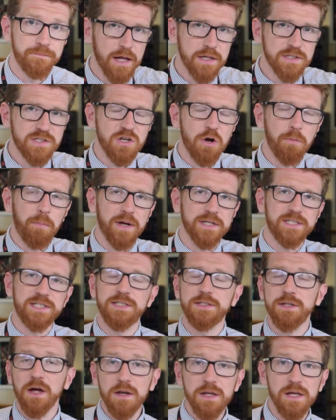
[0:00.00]
So by
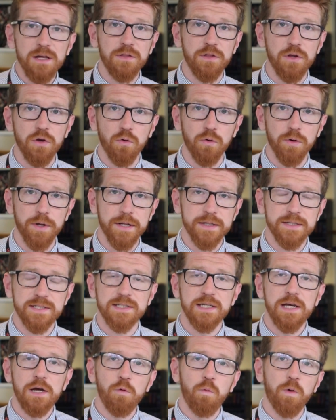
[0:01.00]
studying the audience,